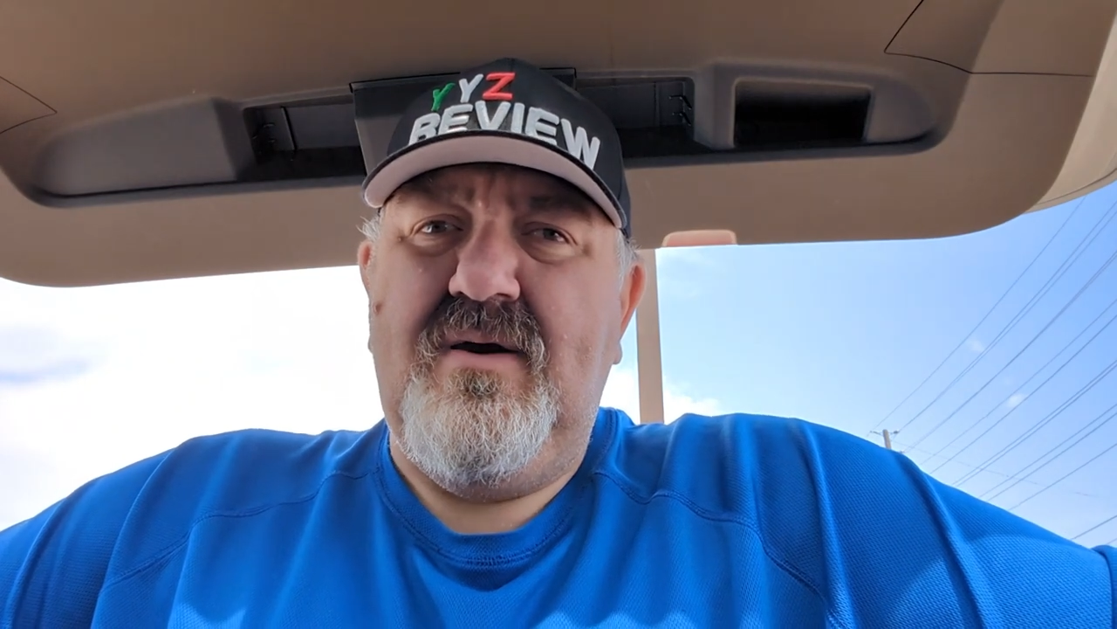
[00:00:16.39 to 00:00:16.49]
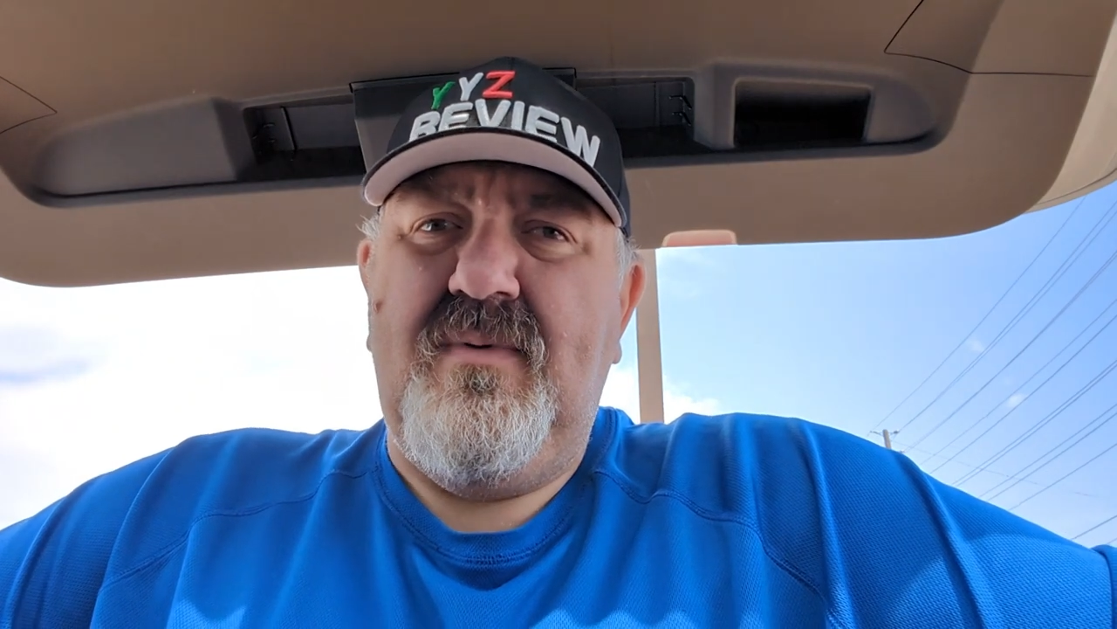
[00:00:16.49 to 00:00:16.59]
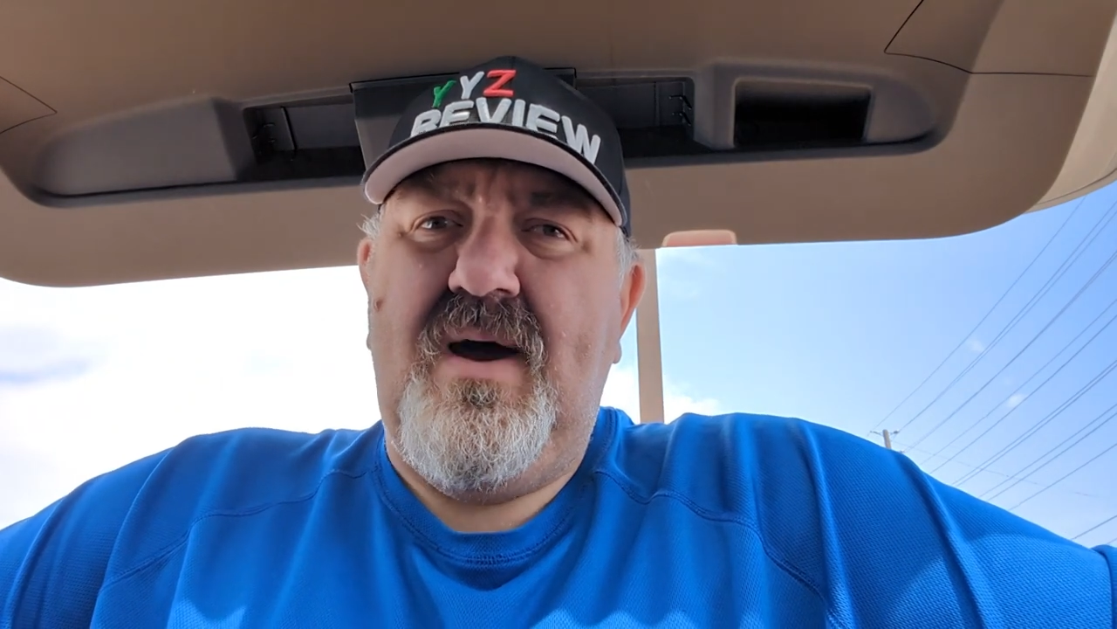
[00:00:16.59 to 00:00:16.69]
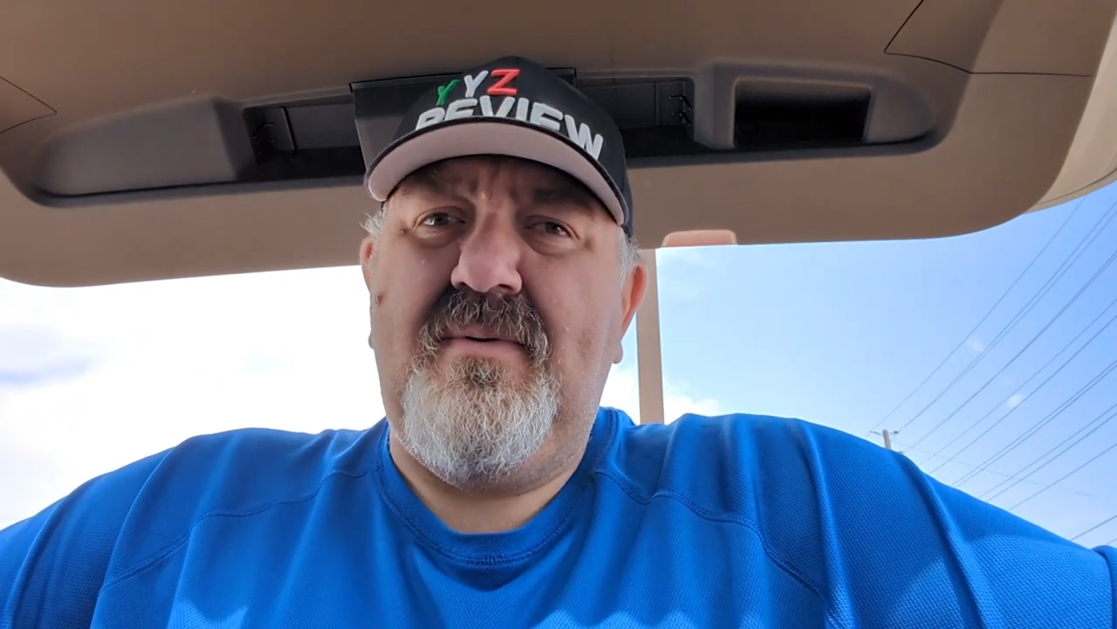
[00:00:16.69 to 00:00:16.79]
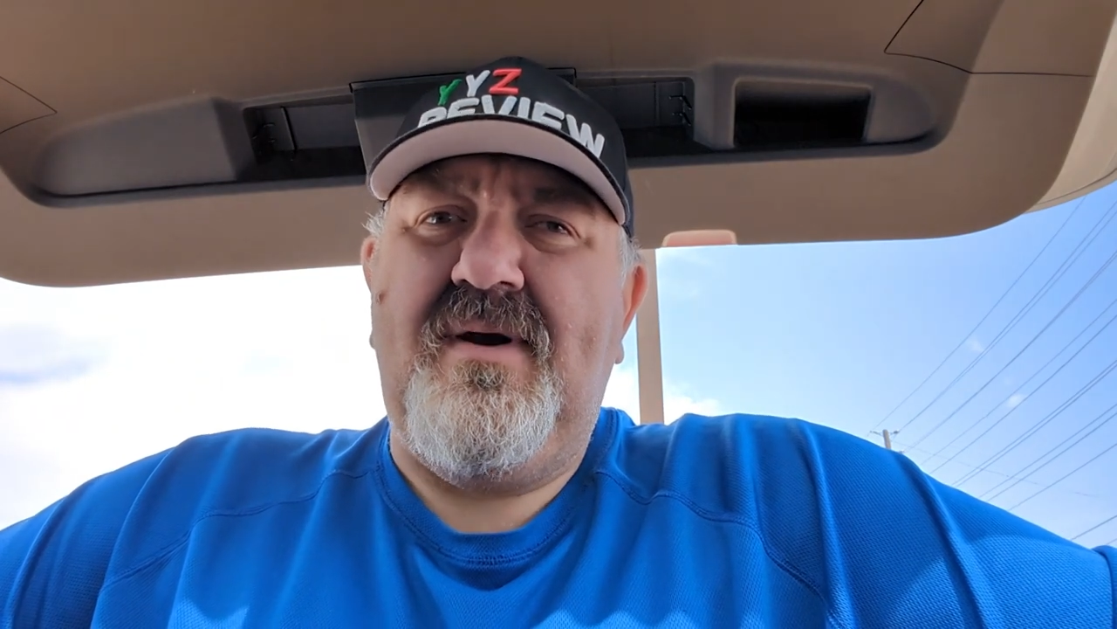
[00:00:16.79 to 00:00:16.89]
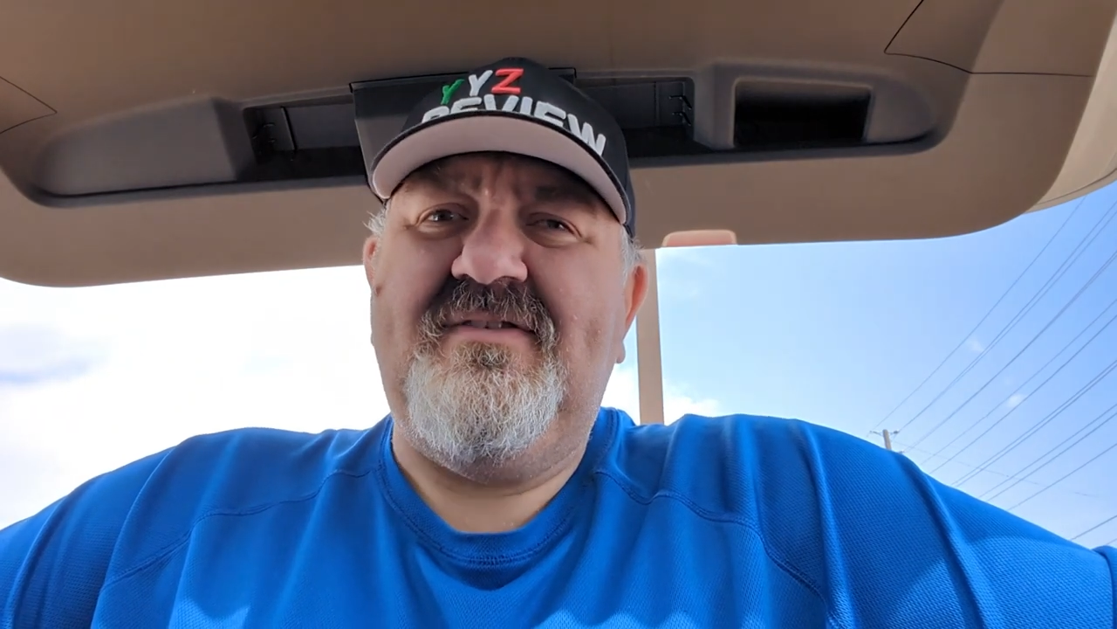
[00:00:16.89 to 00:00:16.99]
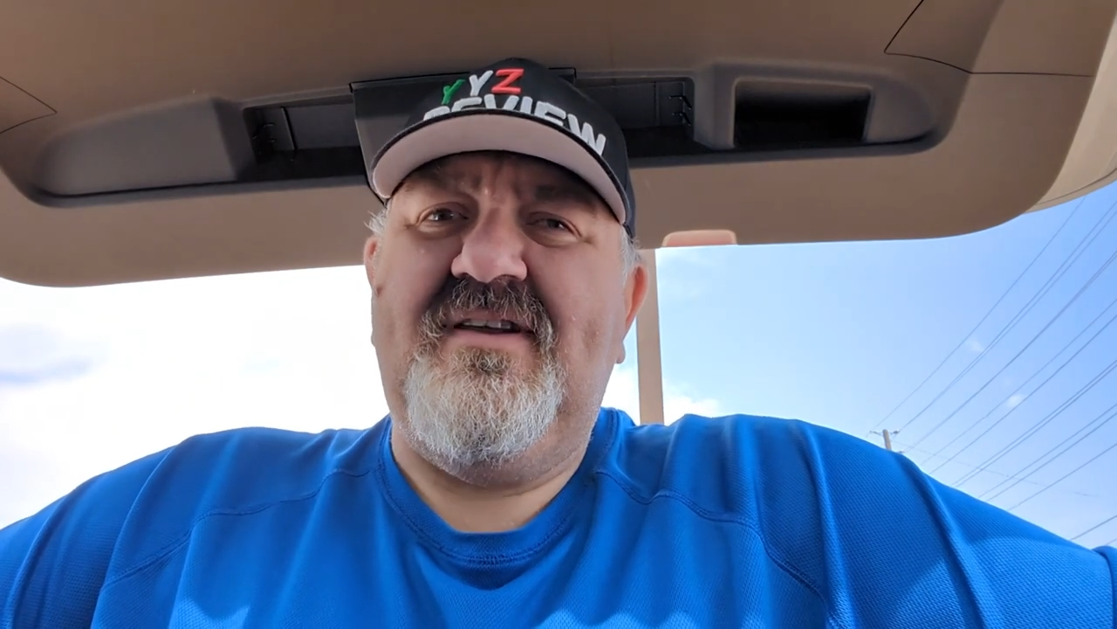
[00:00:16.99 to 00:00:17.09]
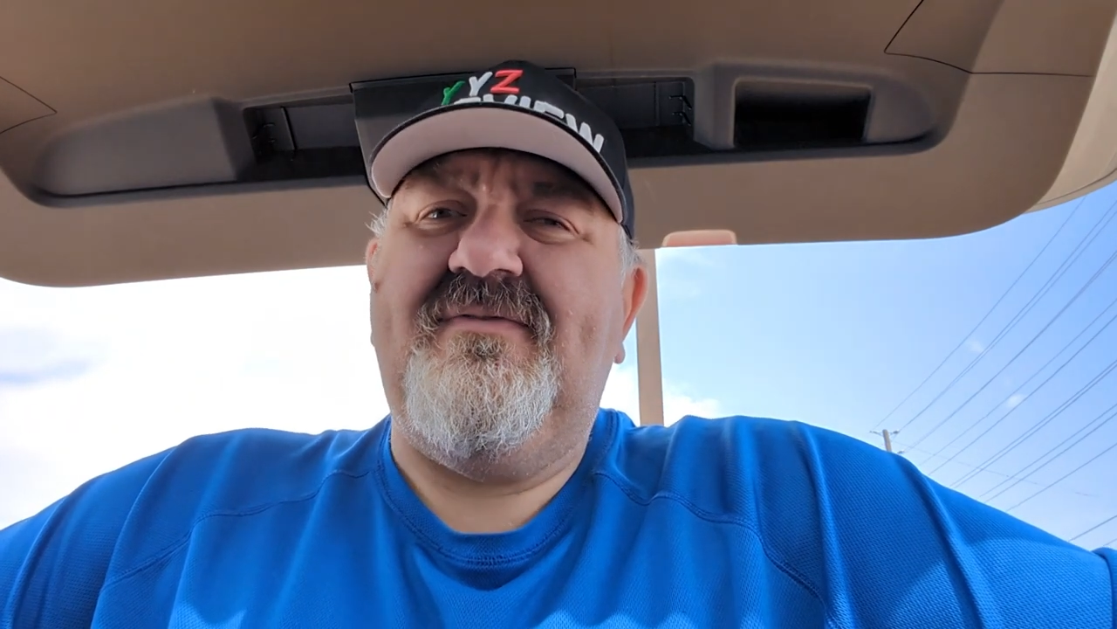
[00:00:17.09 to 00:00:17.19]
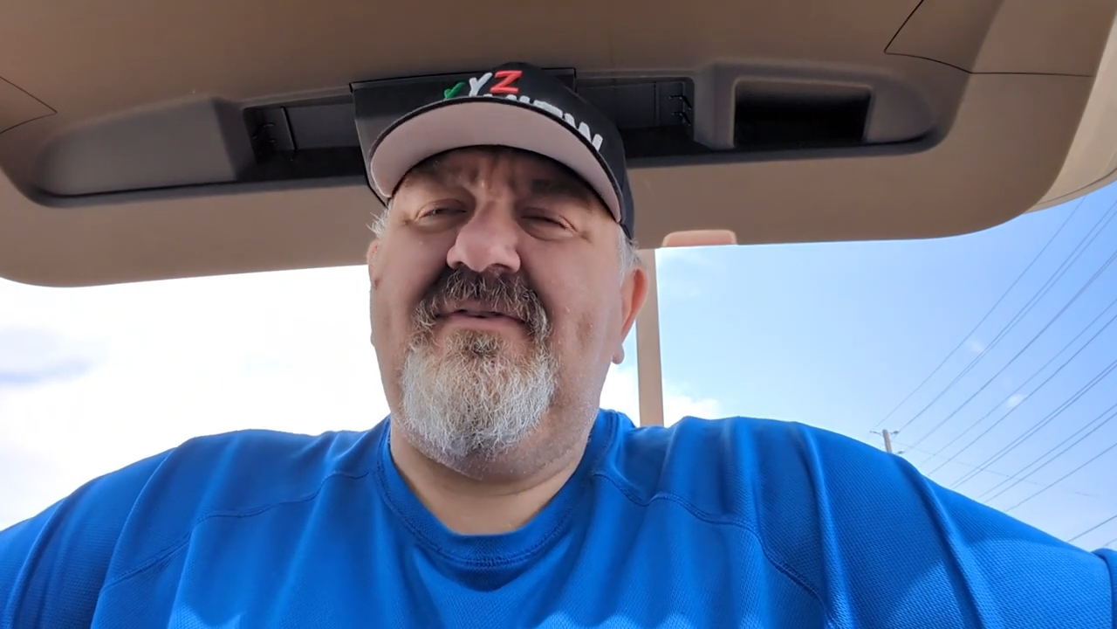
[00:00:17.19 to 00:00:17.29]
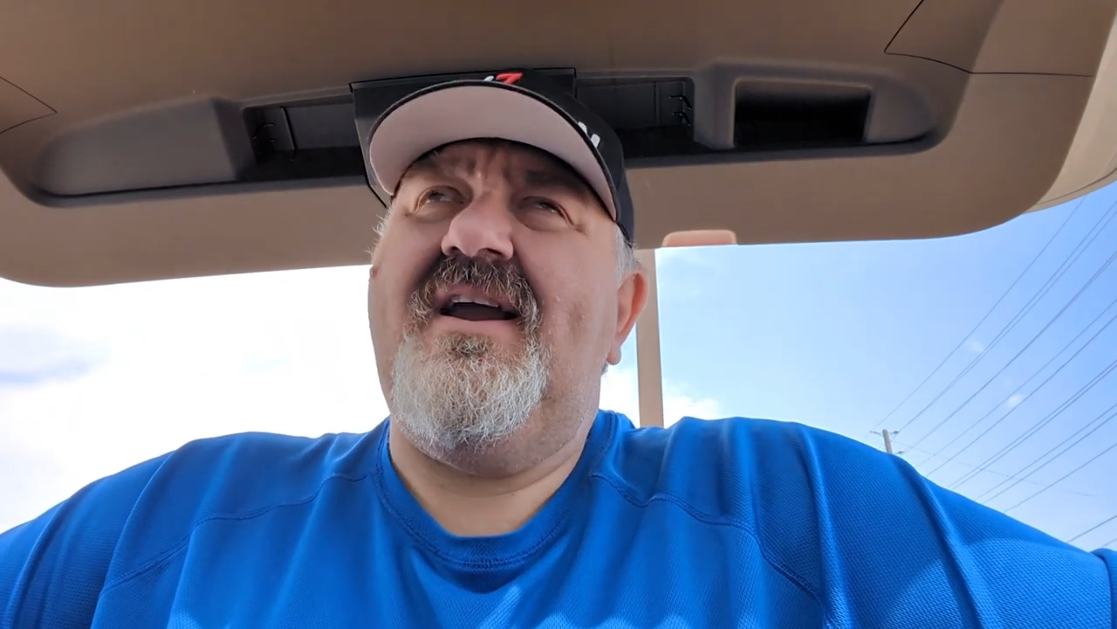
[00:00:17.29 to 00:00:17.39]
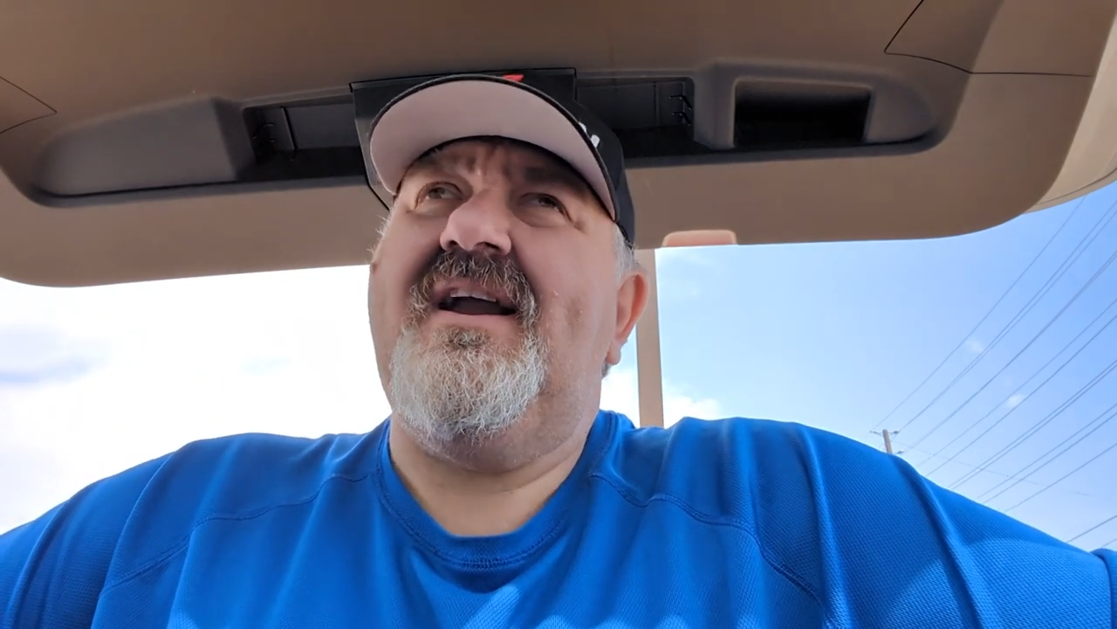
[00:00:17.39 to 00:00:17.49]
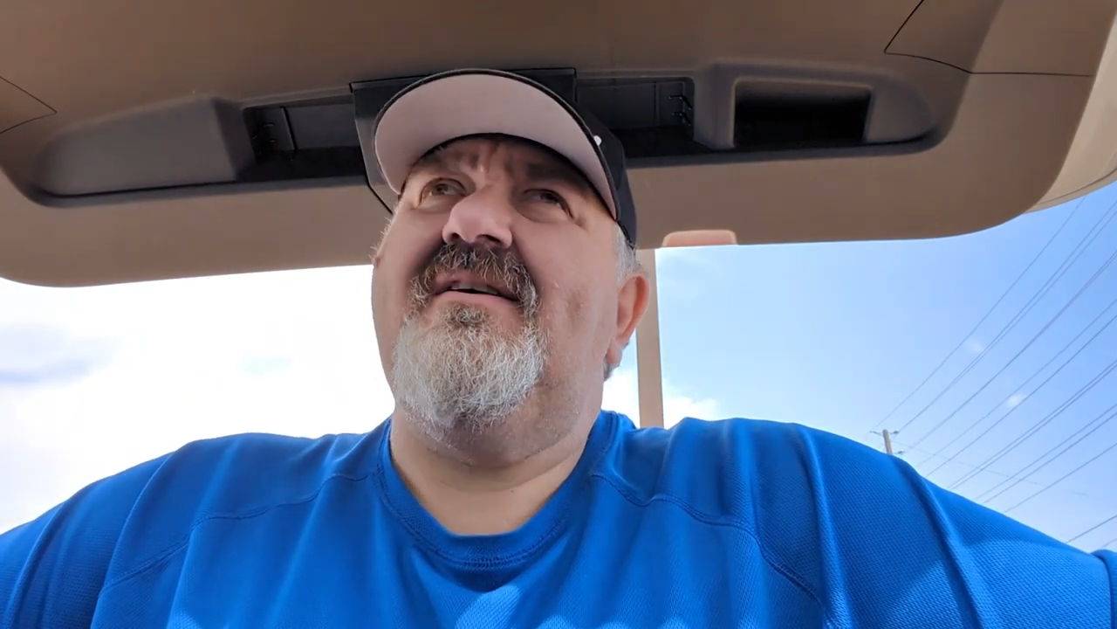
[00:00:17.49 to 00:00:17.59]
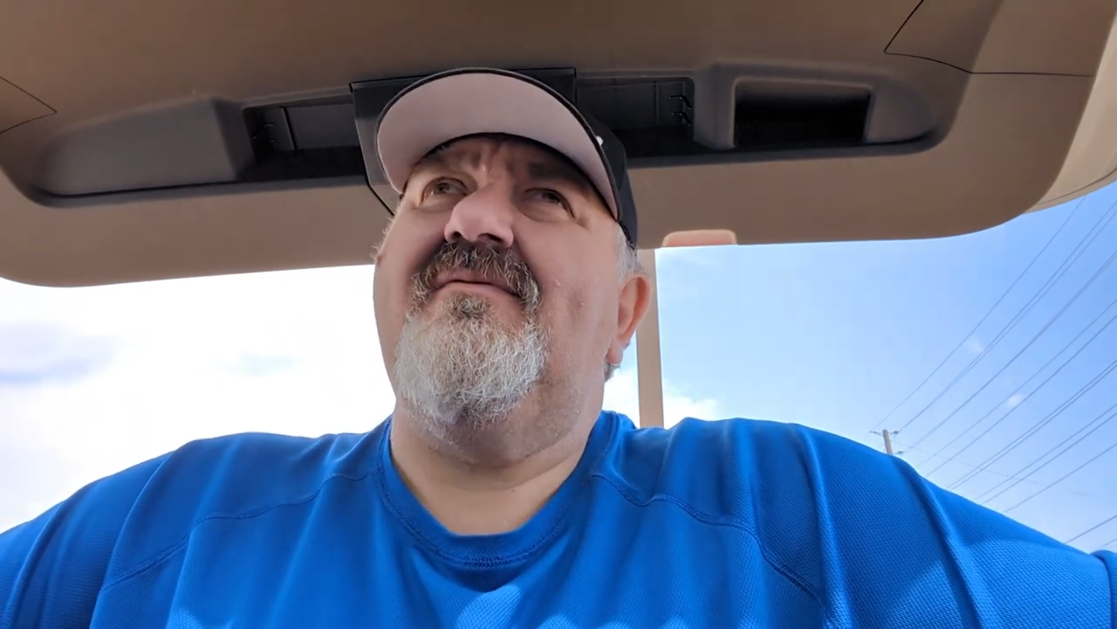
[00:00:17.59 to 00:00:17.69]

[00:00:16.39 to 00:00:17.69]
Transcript: YYZ Frank